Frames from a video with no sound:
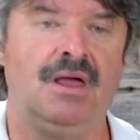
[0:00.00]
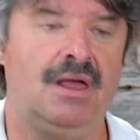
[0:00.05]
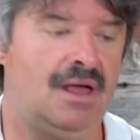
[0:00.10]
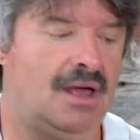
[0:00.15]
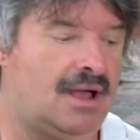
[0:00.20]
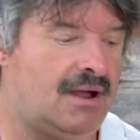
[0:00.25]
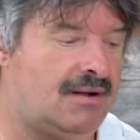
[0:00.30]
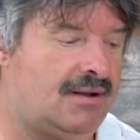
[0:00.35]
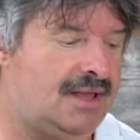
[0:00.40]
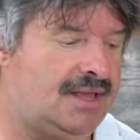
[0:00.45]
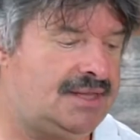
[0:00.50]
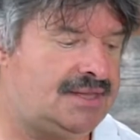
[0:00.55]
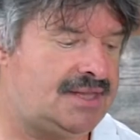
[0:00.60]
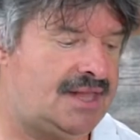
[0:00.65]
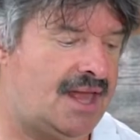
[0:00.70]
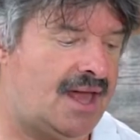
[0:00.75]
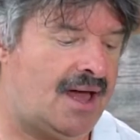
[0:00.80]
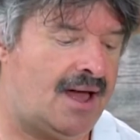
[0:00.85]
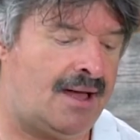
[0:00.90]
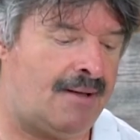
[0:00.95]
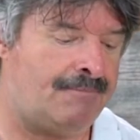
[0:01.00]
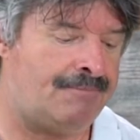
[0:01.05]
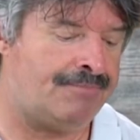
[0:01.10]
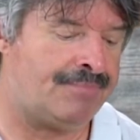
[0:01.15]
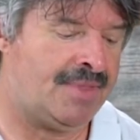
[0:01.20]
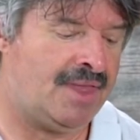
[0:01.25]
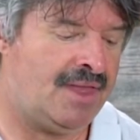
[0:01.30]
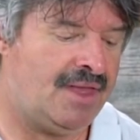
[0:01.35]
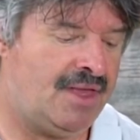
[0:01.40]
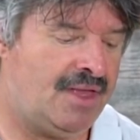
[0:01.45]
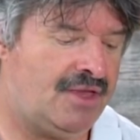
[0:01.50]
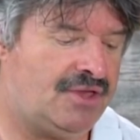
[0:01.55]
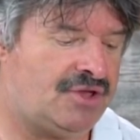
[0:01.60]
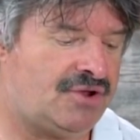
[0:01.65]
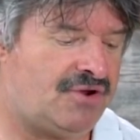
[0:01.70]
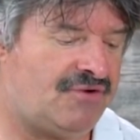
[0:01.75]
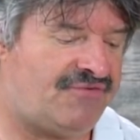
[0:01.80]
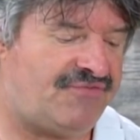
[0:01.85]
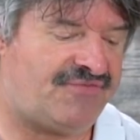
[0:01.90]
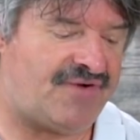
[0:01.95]
All right? You
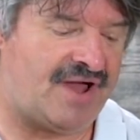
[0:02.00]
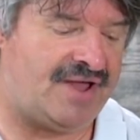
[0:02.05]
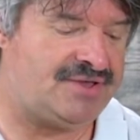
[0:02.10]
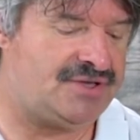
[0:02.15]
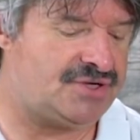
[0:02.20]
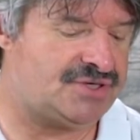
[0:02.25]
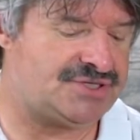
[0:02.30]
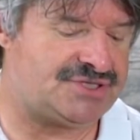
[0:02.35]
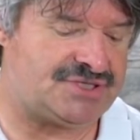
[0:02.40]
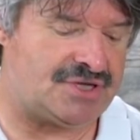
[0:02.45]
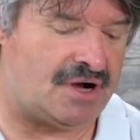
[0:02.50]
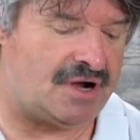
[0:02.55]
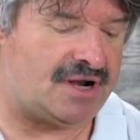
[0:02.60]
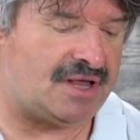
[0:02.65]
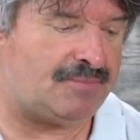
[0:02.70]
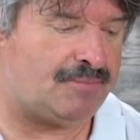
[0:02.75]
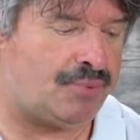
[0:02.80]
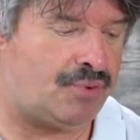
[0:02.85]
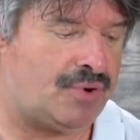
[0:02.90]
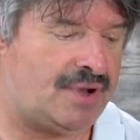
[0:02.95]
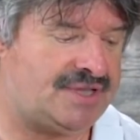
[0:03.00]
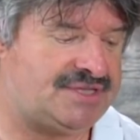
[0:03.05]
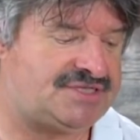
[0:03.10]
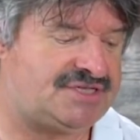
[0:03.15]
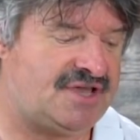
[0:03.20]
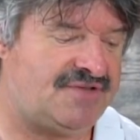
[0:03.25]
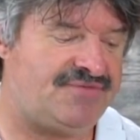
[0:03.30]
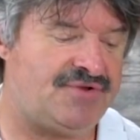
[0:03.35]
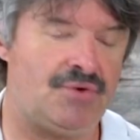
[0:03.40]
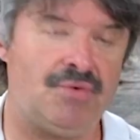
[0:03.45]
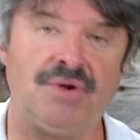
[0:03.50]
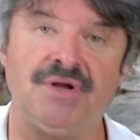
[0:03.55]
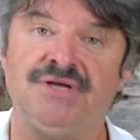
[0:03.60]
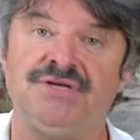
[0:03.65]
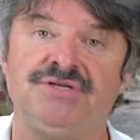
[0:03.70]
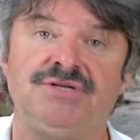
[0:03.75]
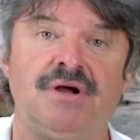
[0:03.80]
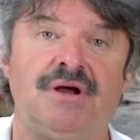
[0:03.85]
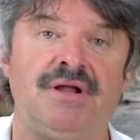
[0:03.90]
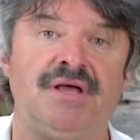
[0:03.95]
know, find your starting point. Say if you want to
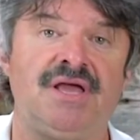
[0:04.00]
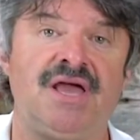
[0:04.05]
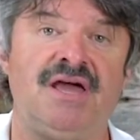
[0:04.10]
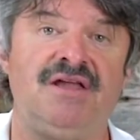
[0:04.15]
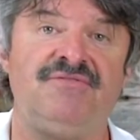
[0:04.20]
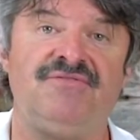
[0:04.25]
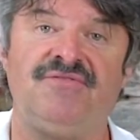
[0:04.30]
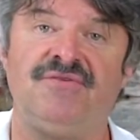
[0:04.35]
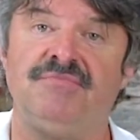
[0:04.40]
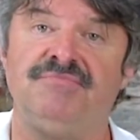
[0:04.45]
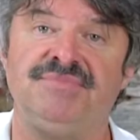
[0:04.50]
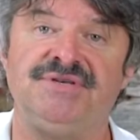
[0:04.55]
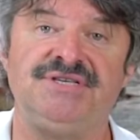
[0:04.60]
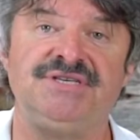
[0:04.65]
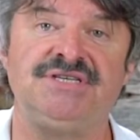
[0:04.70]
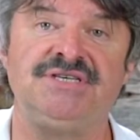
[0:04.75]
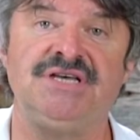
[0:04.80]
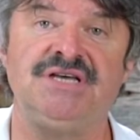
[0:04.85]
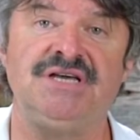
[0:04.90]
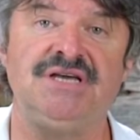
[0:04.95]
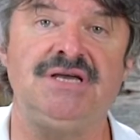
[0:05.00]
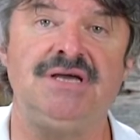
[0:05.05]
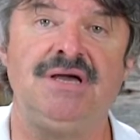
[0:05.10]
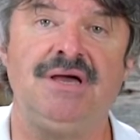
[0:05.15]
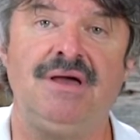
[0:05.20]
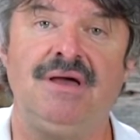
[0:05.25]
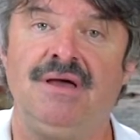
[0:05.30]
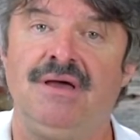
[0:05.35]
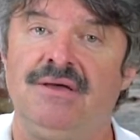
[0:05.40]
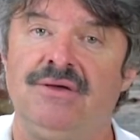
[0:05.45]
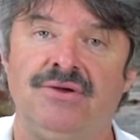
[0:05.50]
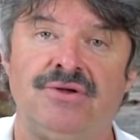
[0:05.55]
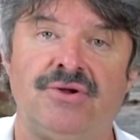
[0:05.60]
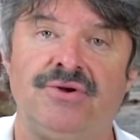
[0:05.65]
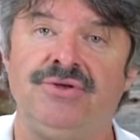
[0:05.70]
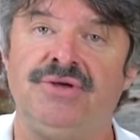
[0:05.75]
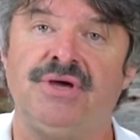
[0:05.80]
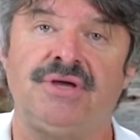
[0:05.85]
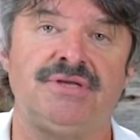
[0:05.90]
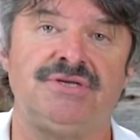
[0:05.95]
start again from C, you know,
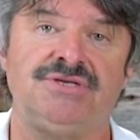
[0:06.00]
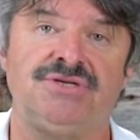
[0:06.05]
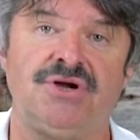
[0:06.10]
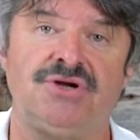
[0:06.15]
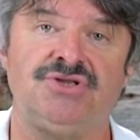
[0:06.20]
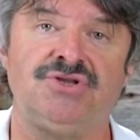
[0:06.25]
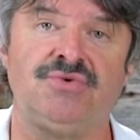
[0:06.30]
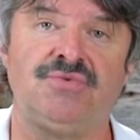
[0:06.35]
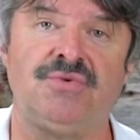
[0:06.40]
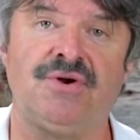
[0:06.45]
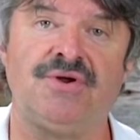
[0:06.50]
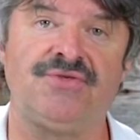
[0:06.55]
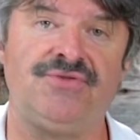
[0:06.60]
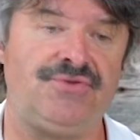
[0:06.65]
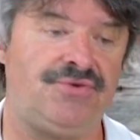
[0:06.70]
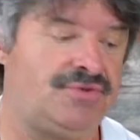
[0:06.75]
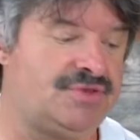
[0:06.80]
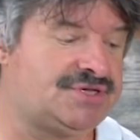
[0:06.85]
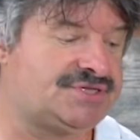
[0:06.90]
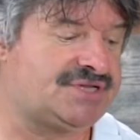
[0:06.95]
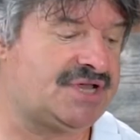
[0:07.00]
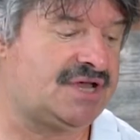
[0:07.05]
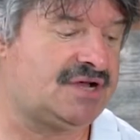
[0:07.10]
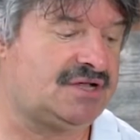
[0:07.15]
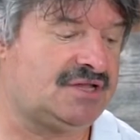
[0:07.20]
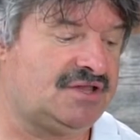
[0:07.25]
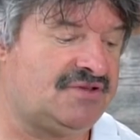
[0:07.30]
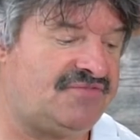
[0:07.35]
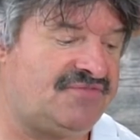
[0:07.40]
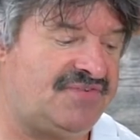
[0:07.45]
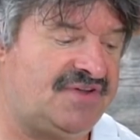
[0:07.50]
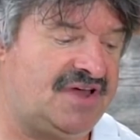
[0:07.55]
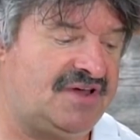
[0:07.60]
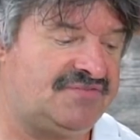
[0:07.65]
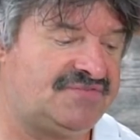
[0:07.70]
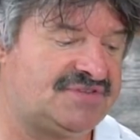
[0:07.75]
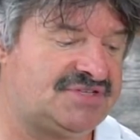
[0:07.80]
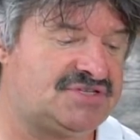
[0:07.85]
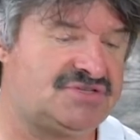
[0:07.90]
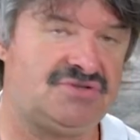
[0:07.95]
you can start to work through the cycle of
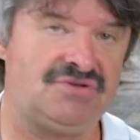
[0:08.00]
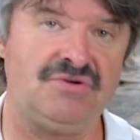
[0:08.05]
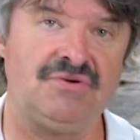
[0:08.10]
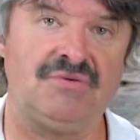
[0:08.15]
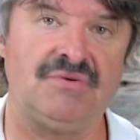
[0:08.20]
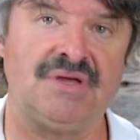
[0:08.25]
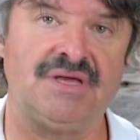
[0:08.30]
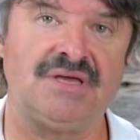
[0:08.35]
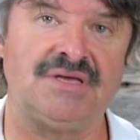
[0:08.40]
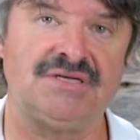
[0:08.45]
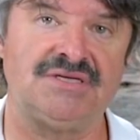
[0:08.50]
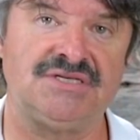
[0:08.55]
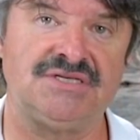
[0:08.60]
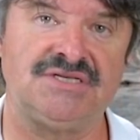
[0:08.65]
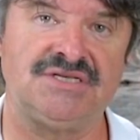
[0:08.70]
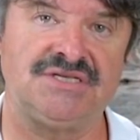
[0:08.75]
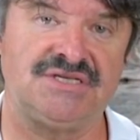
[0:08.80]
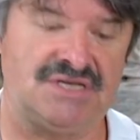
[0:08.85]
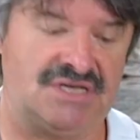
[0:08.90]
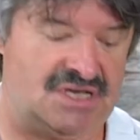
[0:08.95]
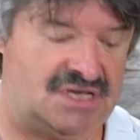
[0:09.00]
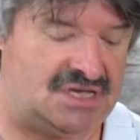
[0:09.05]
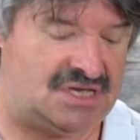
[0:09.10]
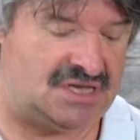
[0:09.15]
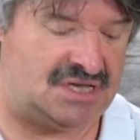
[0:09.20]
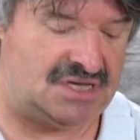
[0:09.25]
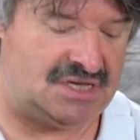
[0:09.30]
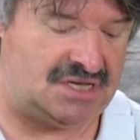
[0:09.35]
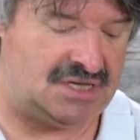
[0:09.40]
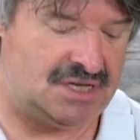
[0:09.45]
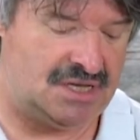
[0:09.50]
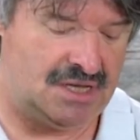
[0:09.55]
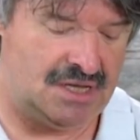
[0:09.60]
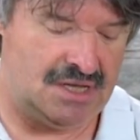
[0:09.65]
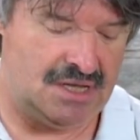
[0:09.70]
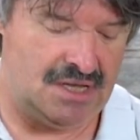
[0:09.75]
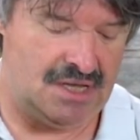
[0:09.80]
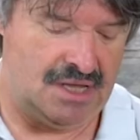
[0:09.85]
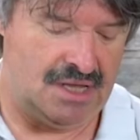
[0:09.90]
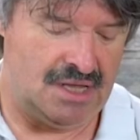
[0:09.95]
fifths, doing C,
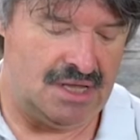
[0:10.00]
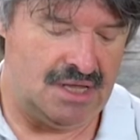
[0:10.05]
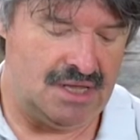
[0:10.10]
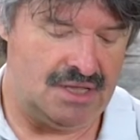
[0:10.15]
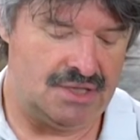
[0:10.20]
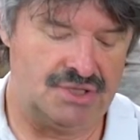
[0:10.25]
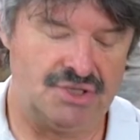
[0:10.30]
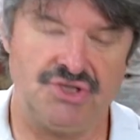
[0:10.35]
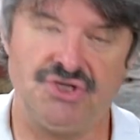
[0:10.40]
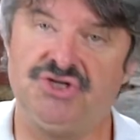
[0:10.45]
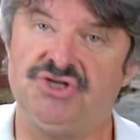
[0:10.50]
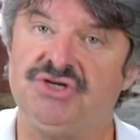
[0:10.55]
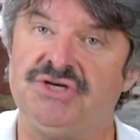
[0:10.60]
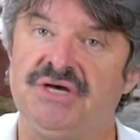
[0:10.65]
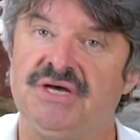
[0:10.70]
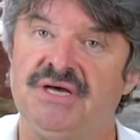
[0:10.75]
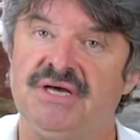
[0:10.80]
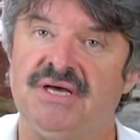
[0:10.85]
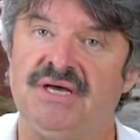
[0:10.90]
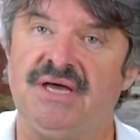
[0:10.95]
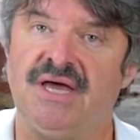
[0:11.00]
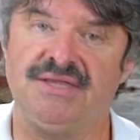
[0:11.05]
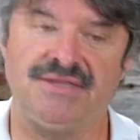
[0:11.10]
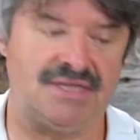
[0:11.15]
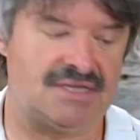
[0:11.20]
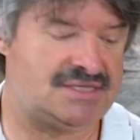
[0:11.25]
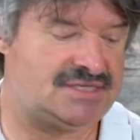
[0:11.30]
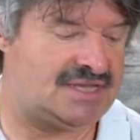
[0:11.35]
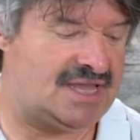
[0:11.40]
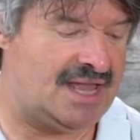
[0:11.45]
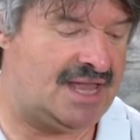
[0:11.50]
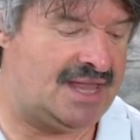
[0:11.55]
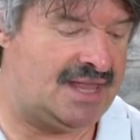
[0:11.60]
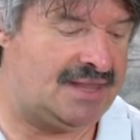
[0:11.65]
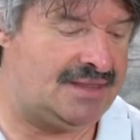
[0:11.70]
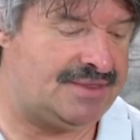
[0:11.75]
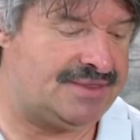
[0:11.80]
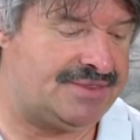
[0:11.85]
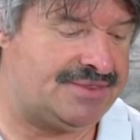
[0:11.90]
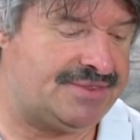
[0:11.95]
G at the
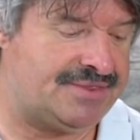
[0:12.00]
10th,